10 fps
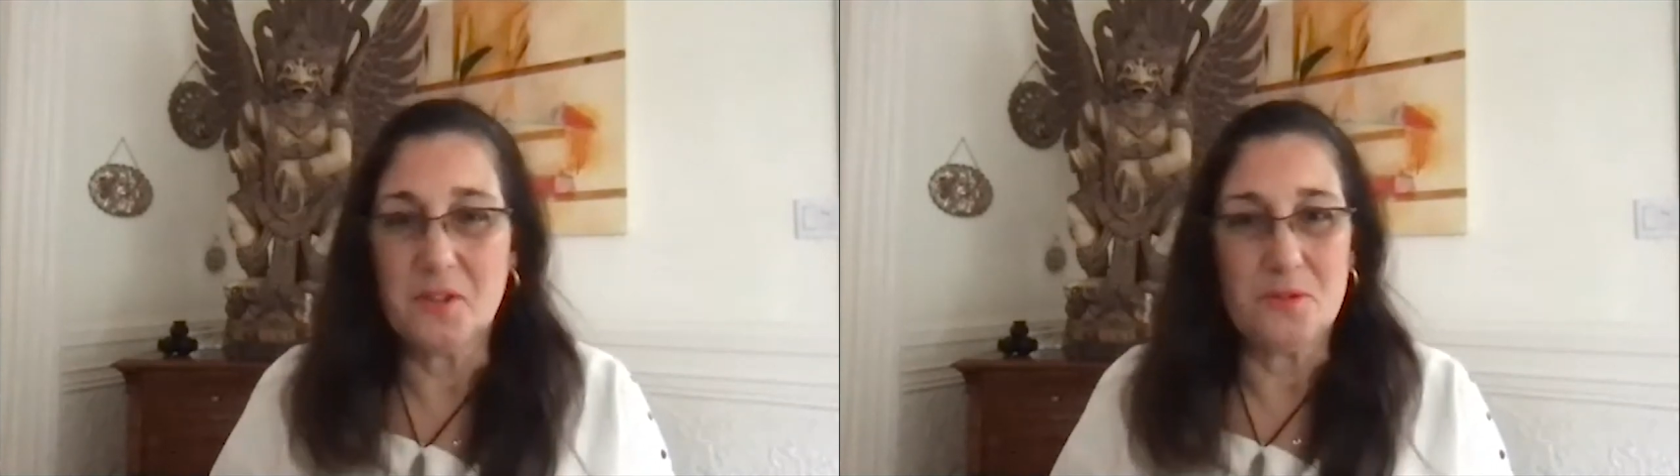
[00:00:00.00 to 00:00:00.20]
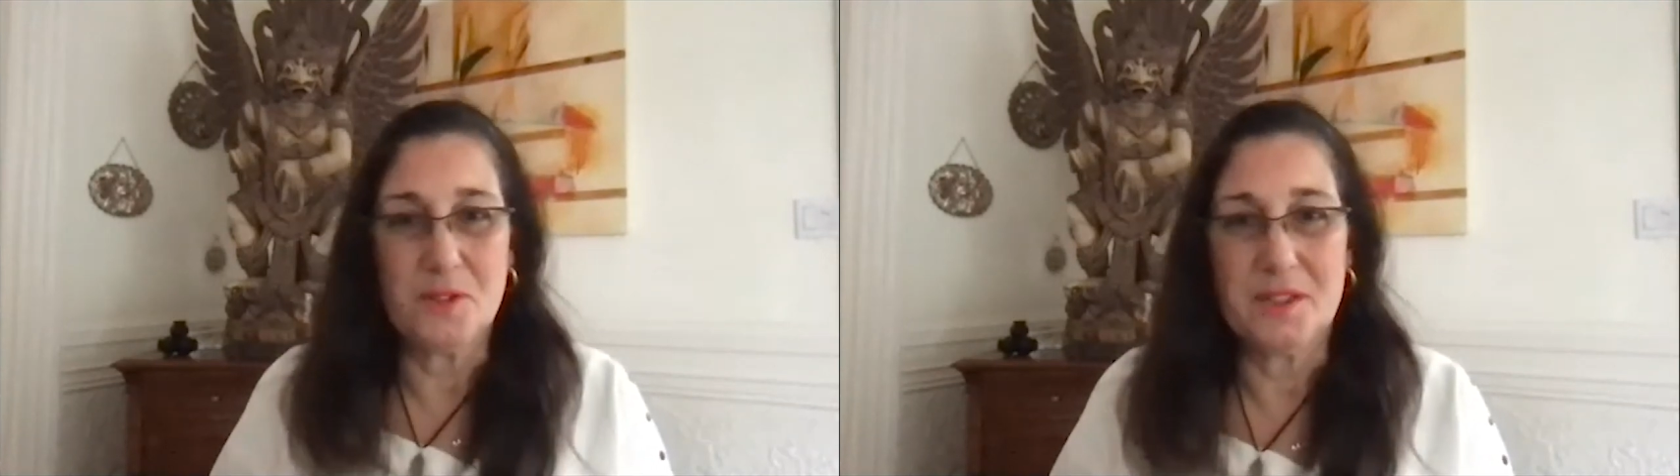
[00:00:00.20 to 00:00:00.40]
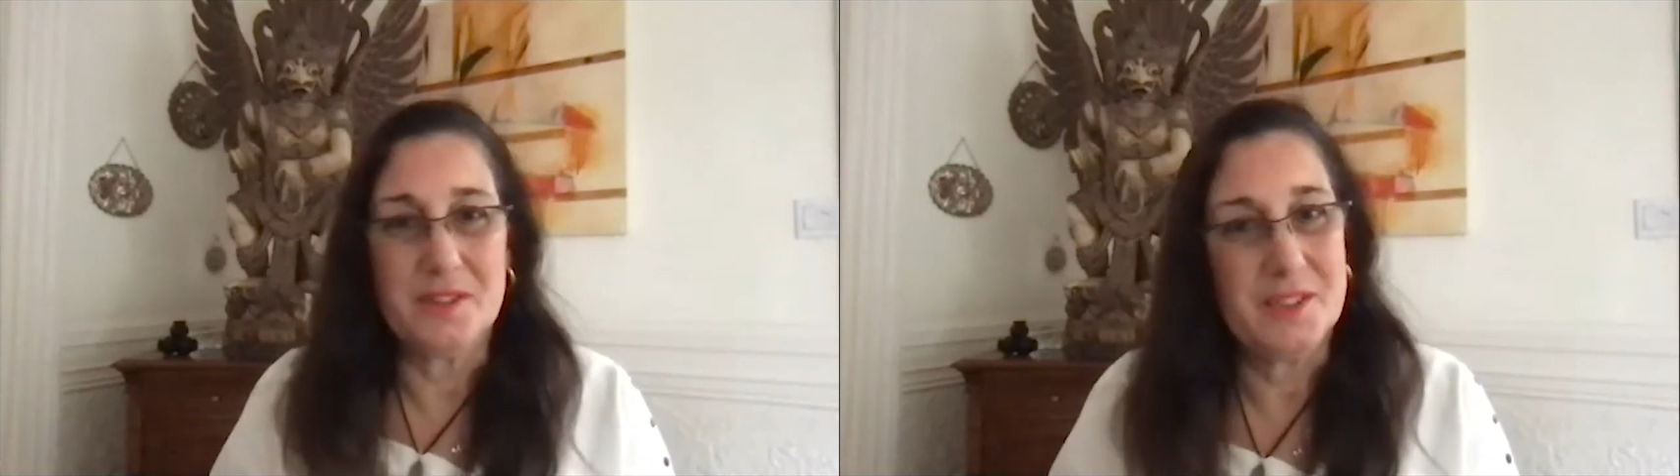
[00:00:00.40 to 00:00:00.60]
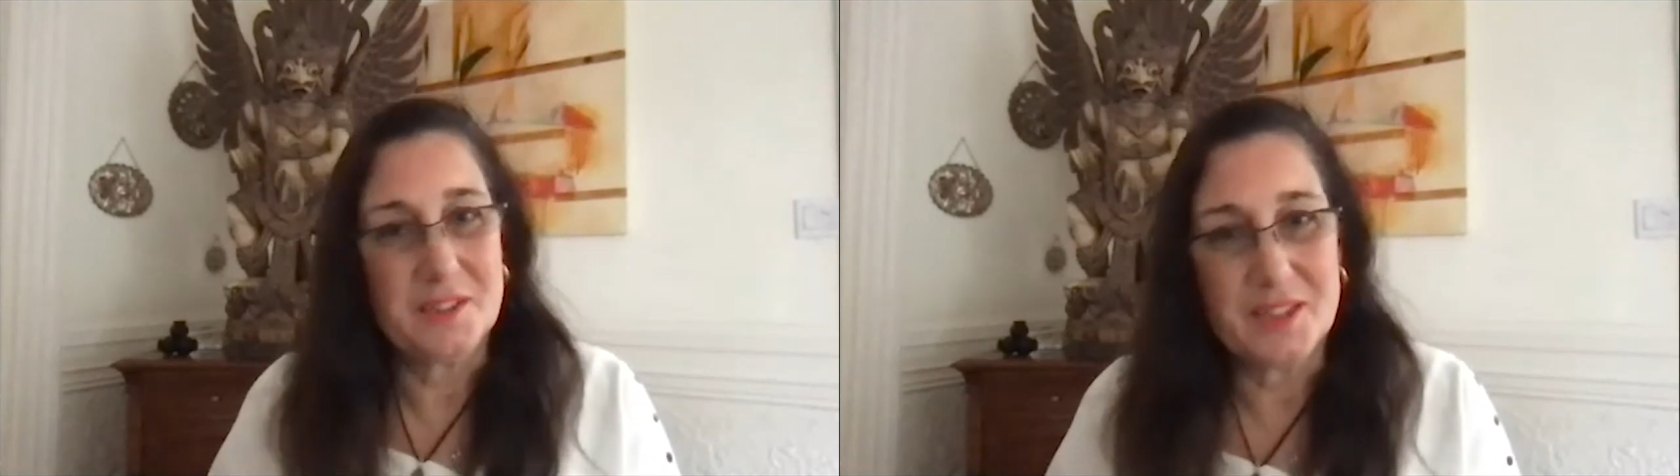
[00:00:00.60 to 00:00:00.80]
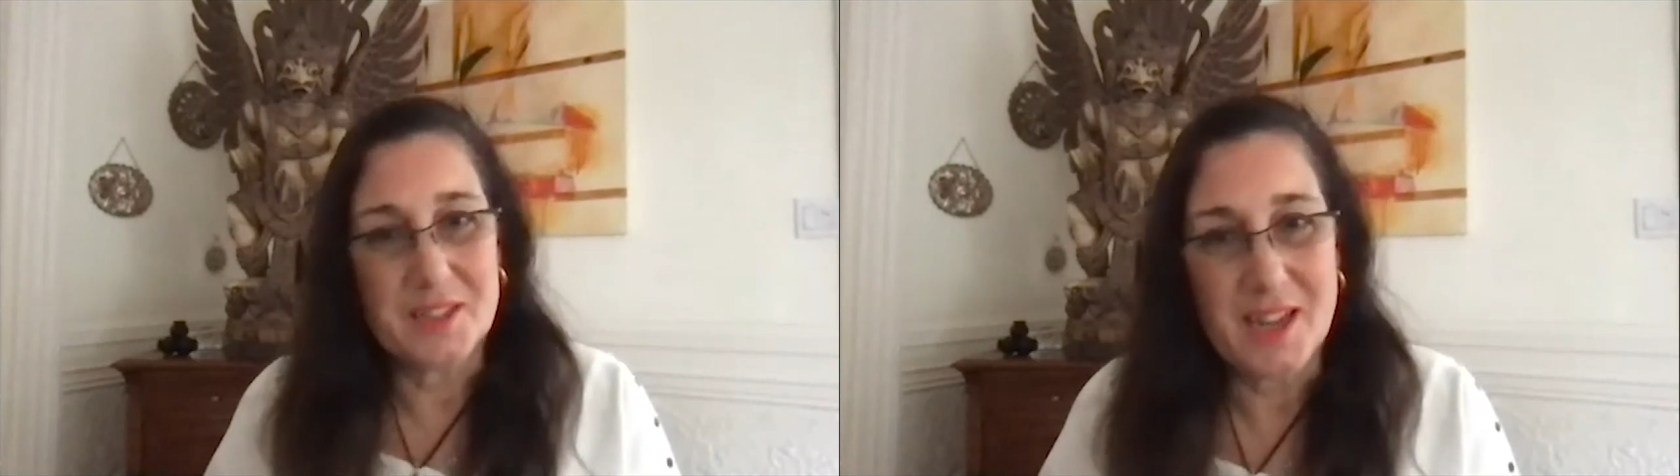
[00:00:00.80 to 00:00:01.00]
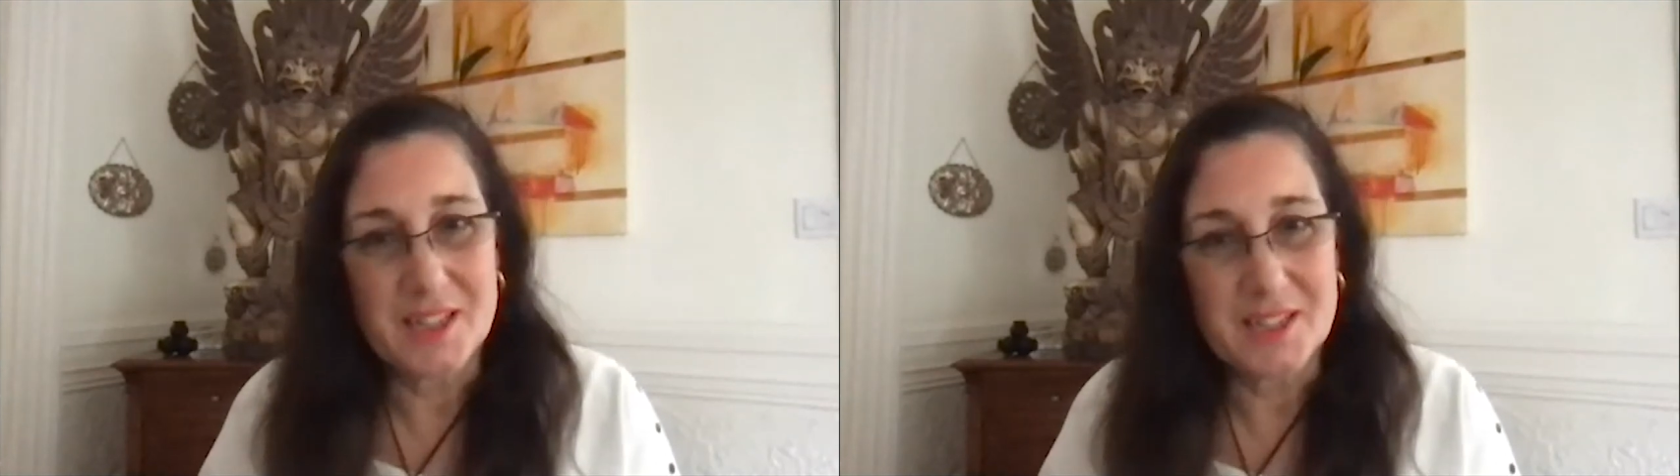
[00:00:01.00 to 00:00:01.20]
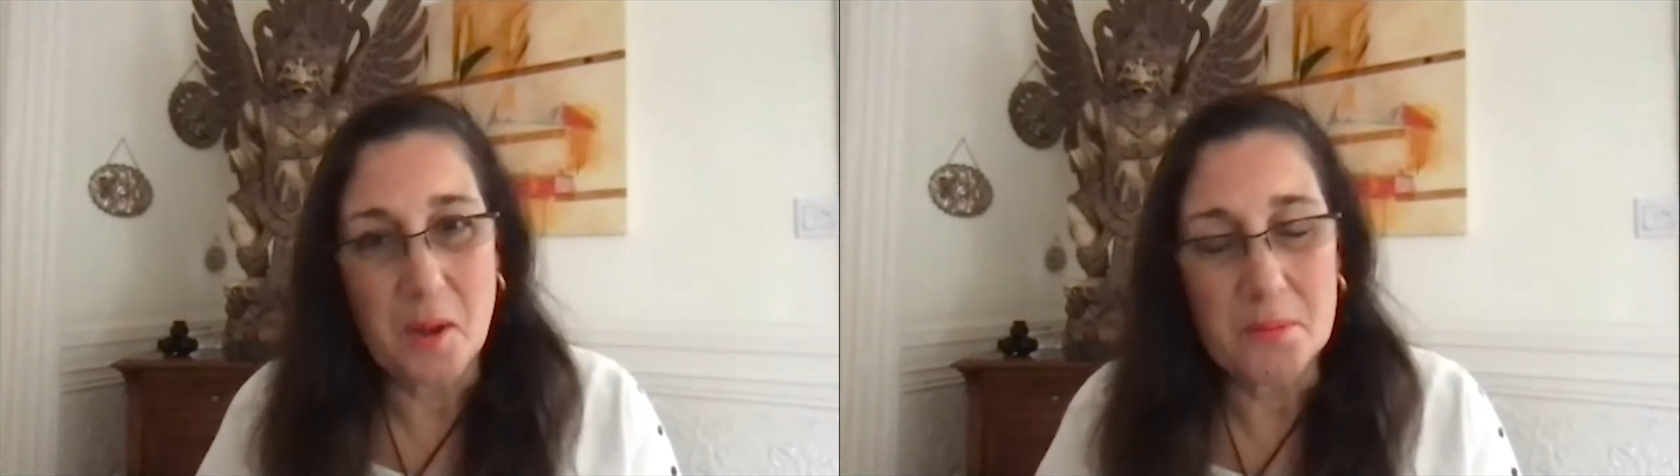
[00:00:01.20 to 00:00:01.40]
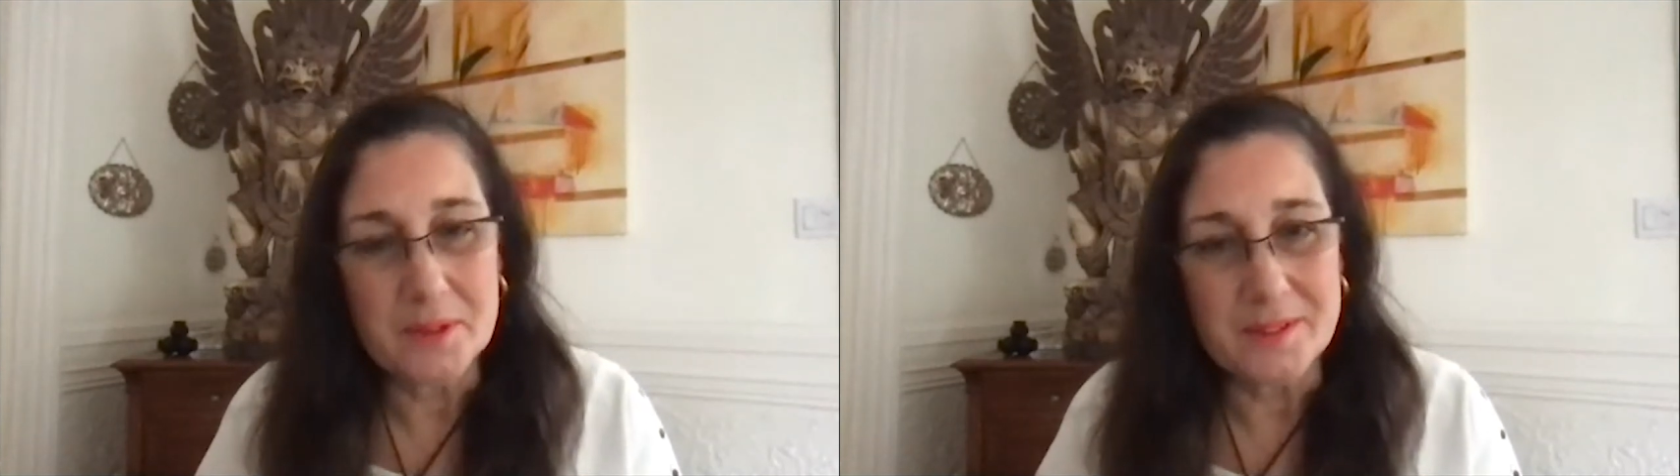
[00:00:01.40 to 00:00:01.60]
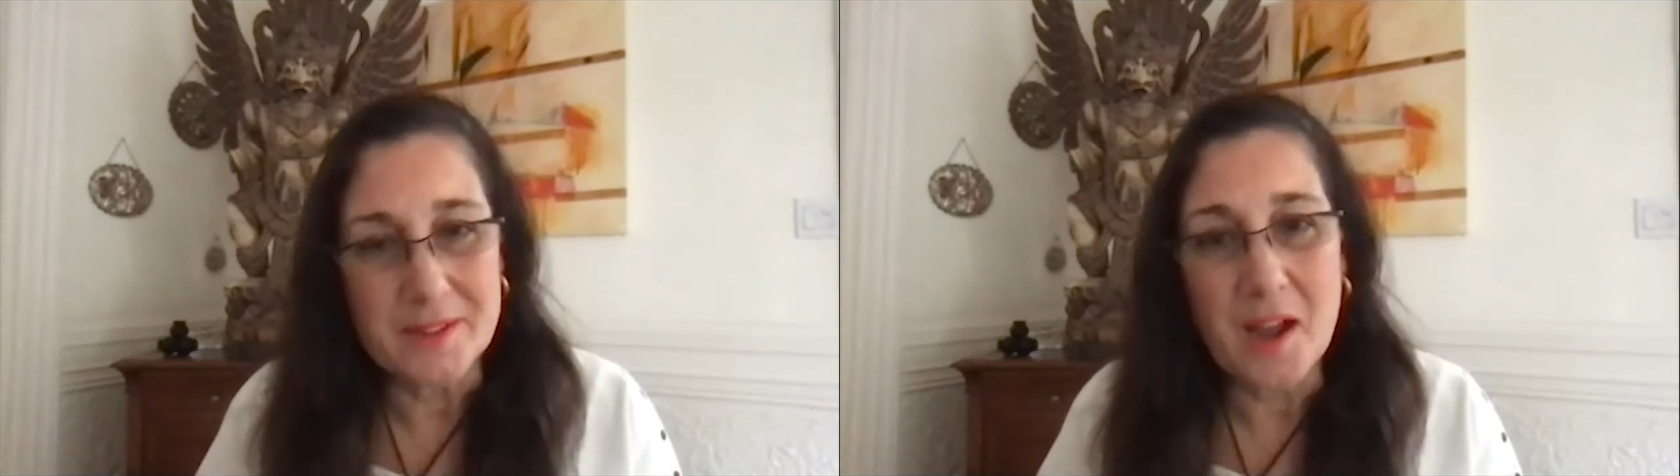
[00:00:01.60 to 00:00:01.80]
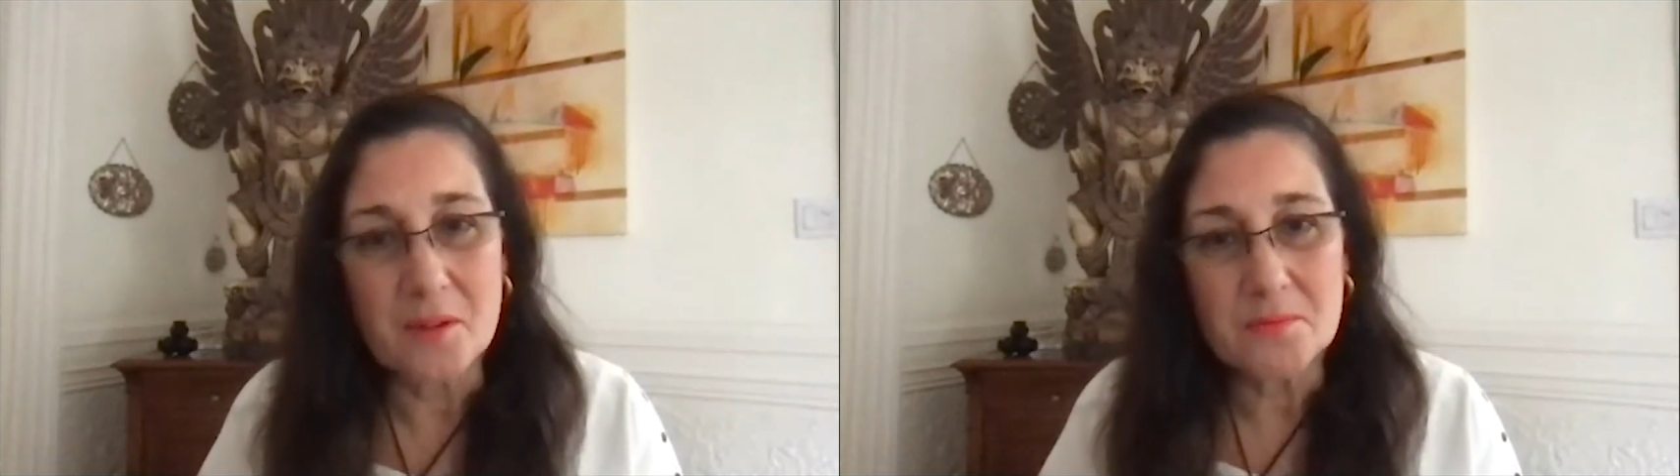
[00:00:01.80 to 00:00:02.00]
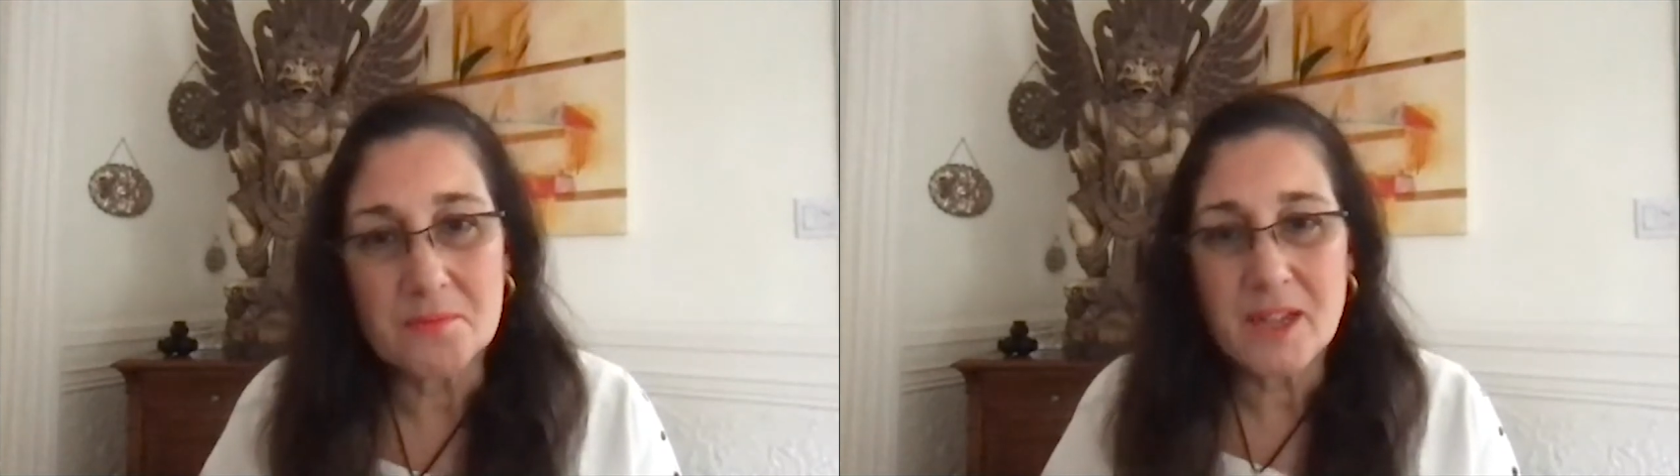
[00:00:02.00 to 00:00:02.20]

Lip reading: of careers as up and down.